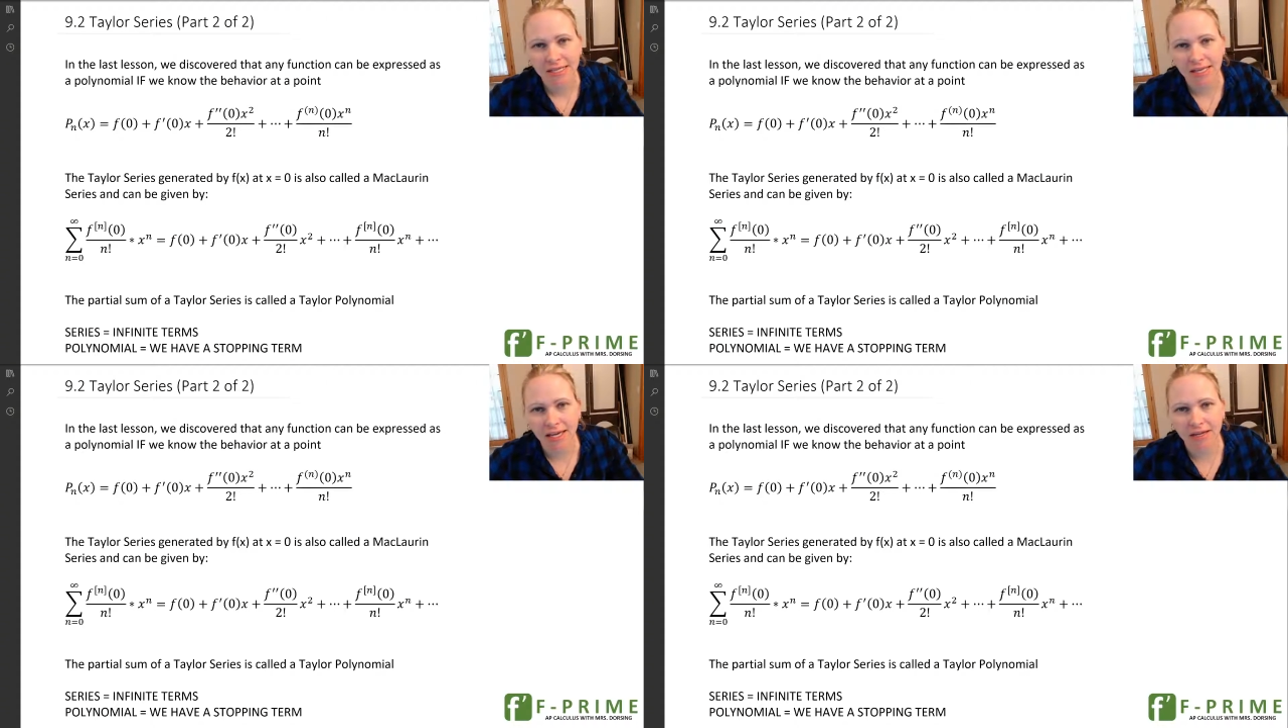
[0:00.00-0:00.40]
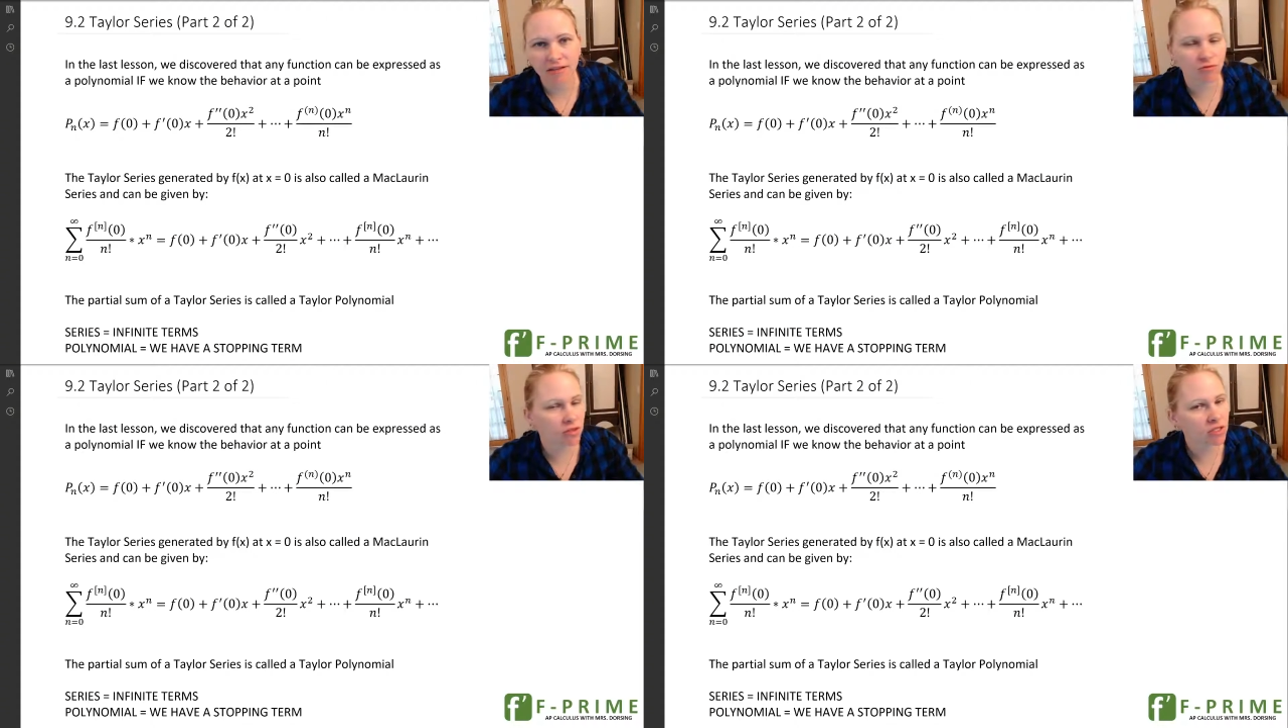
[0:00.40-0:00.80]
And
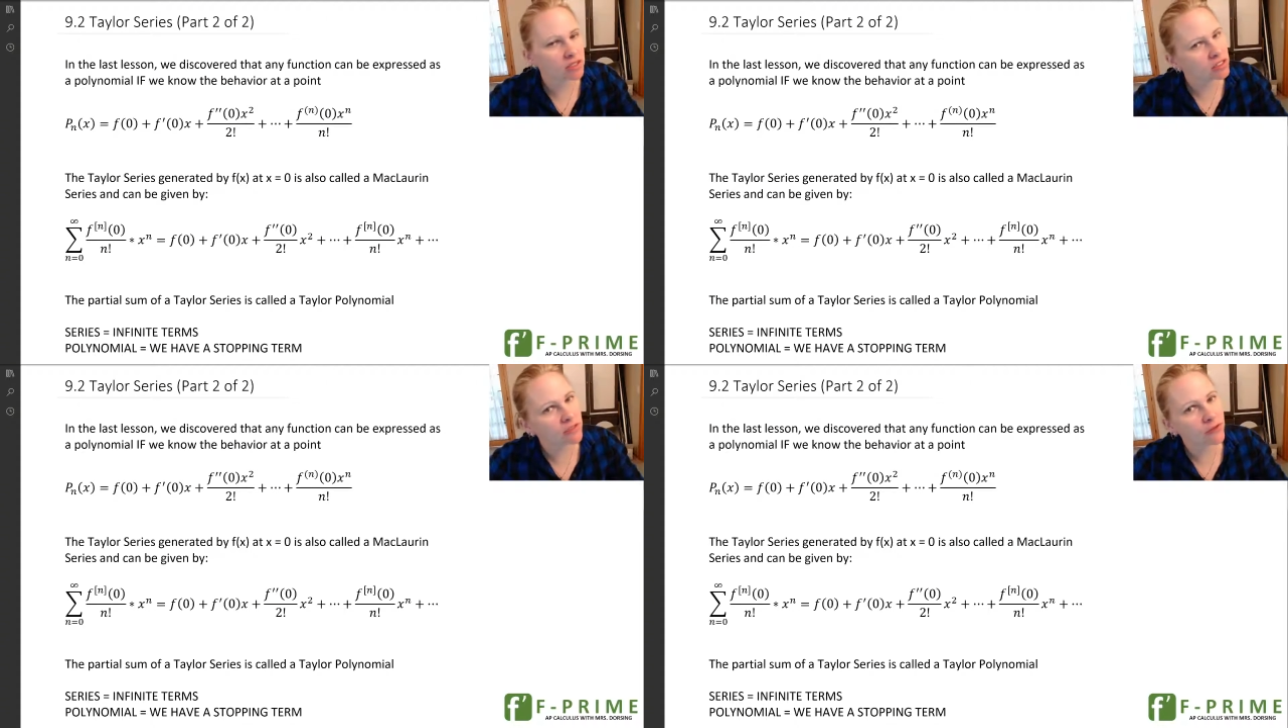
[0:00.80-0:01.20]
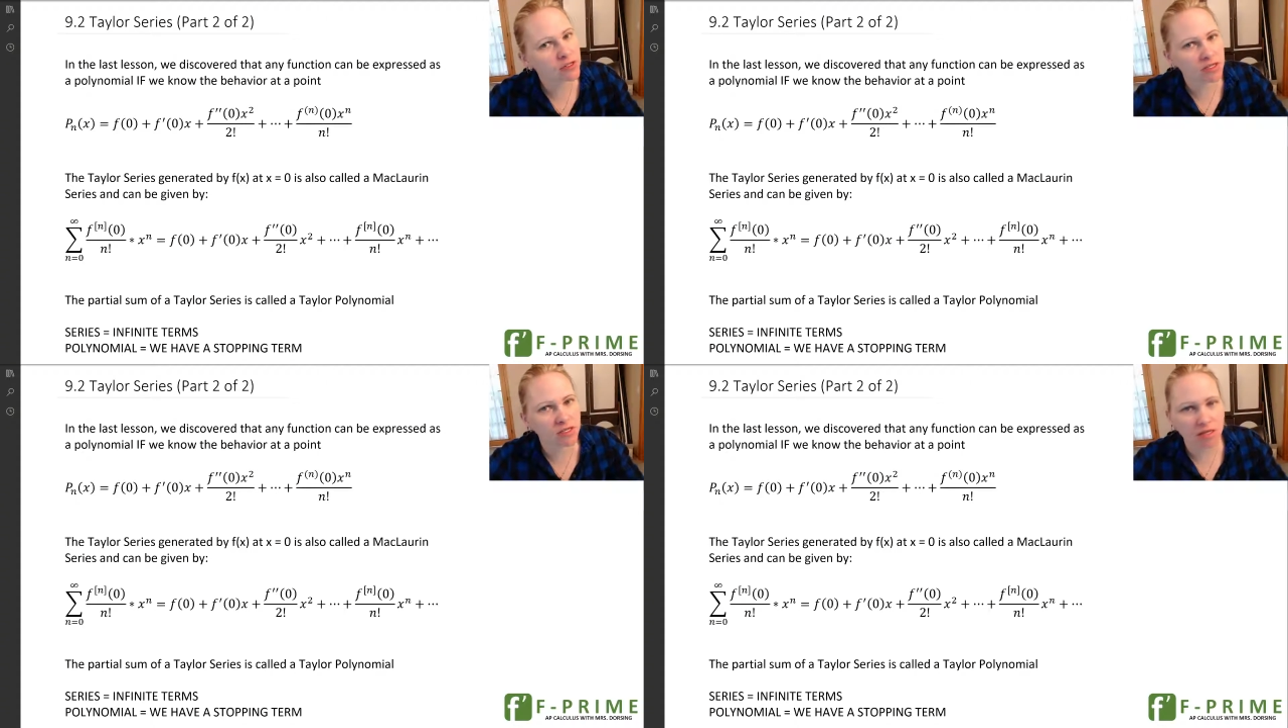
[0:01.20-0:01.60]
really the difference
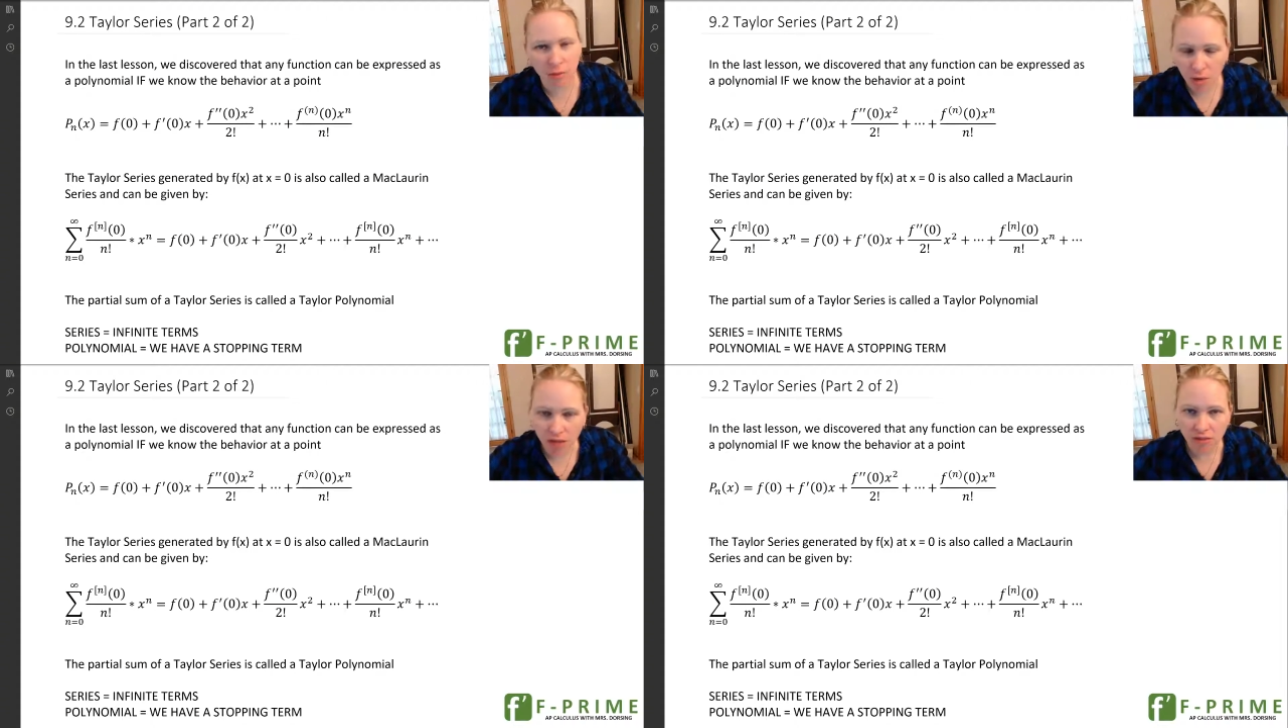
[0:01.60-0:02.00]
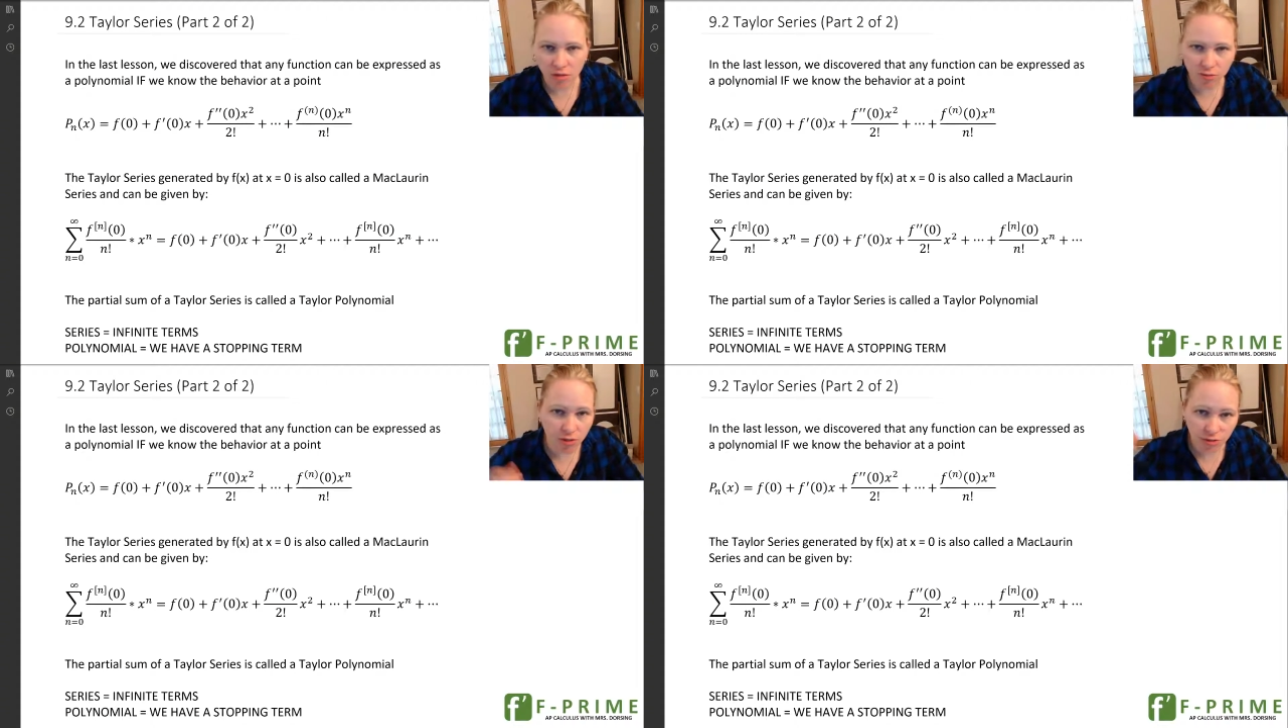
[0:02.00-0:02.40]
is a
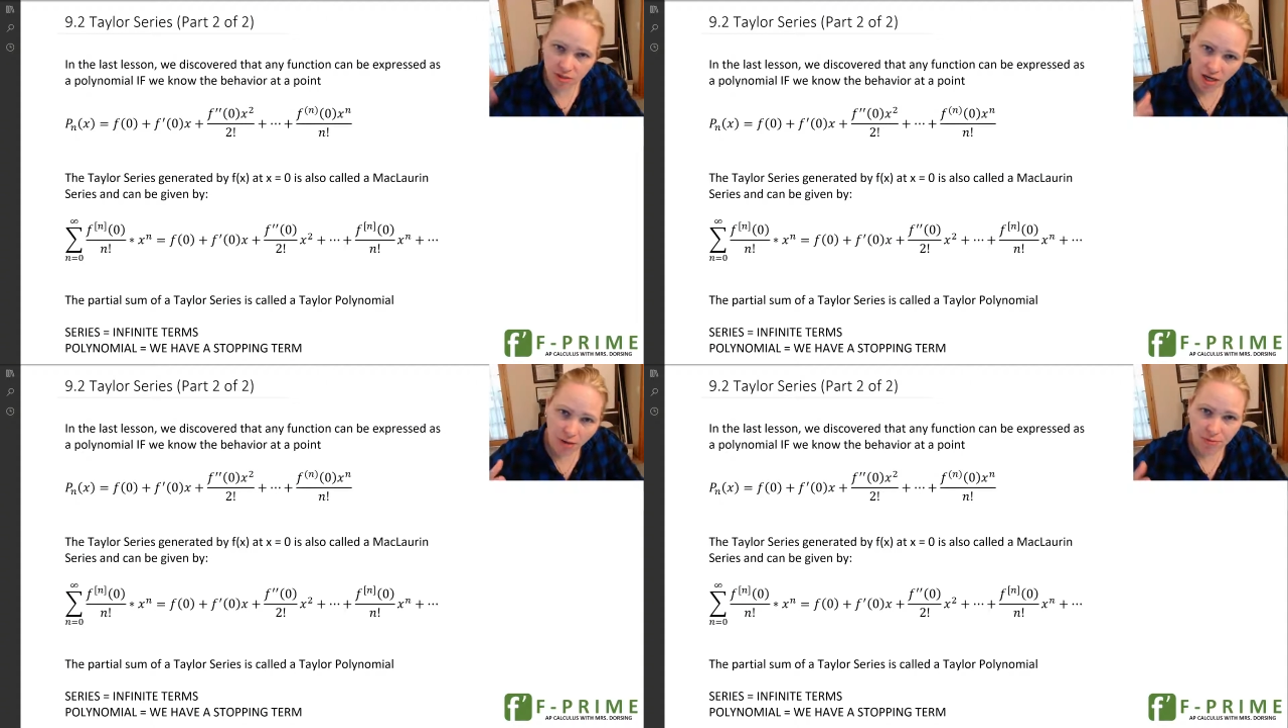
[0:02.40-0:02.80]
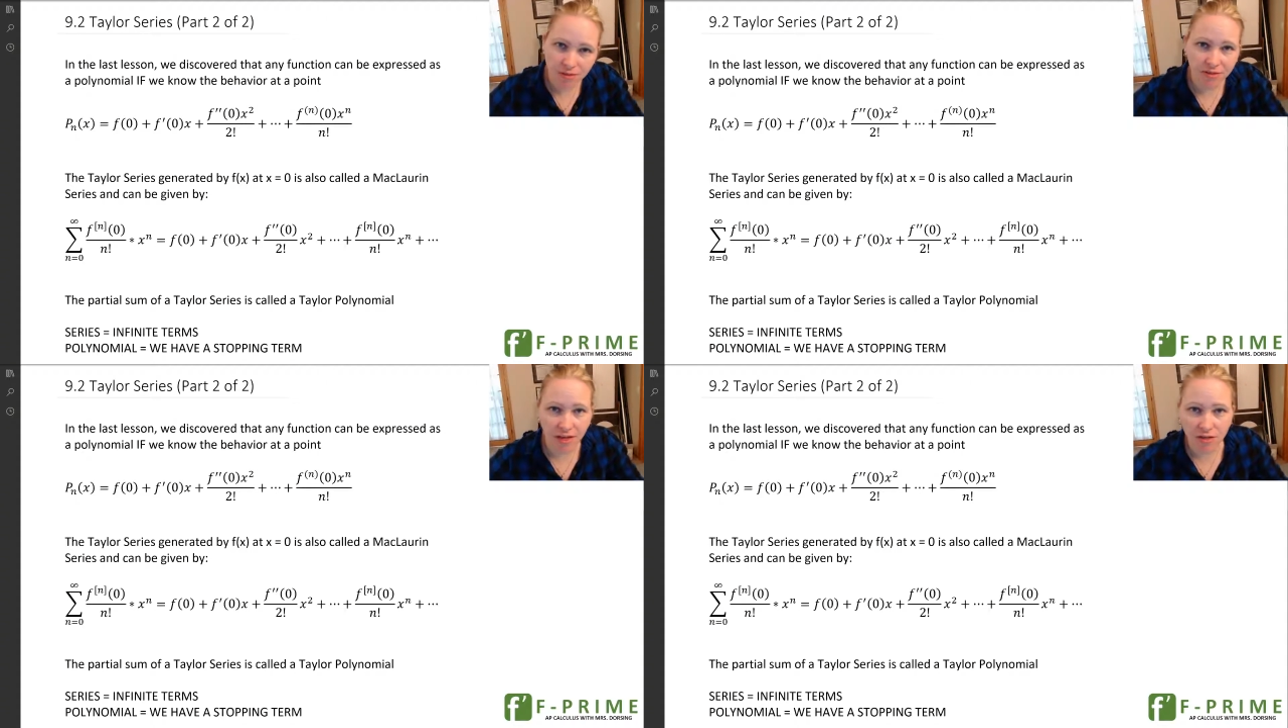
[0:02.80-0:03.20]
polynomial
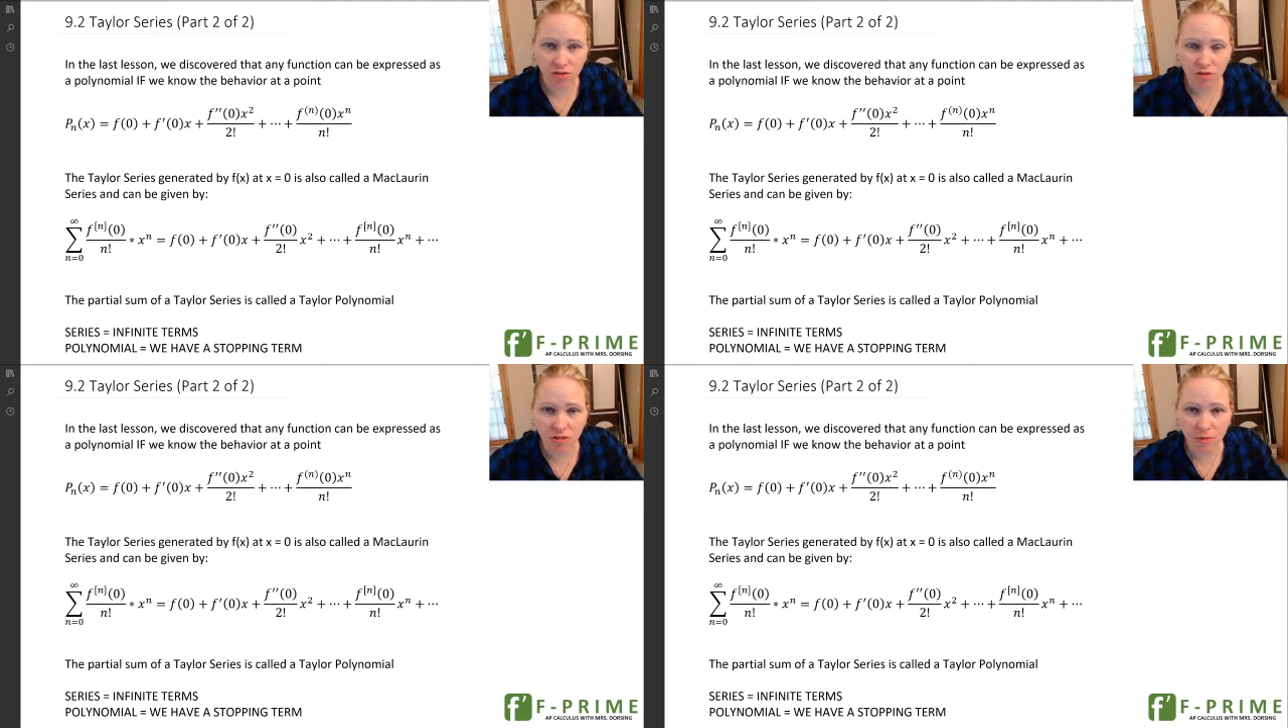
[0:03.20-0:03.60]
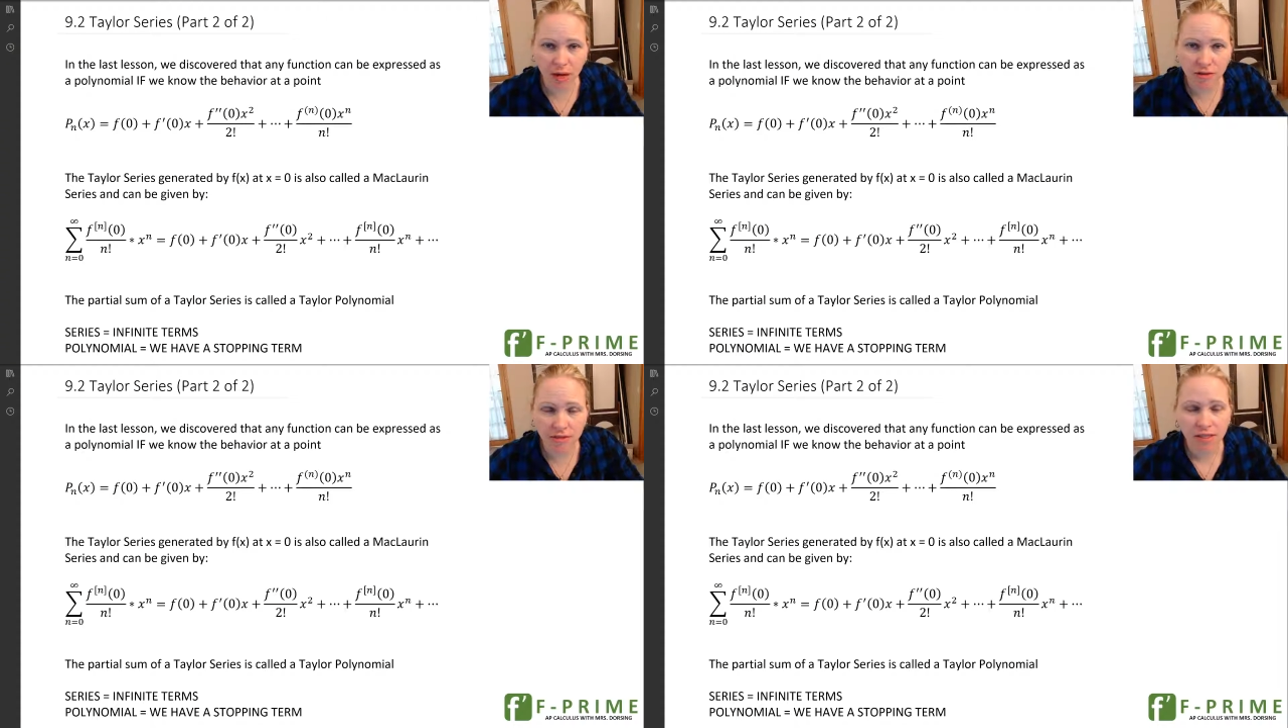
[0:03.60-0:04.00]
stops at a certain spot,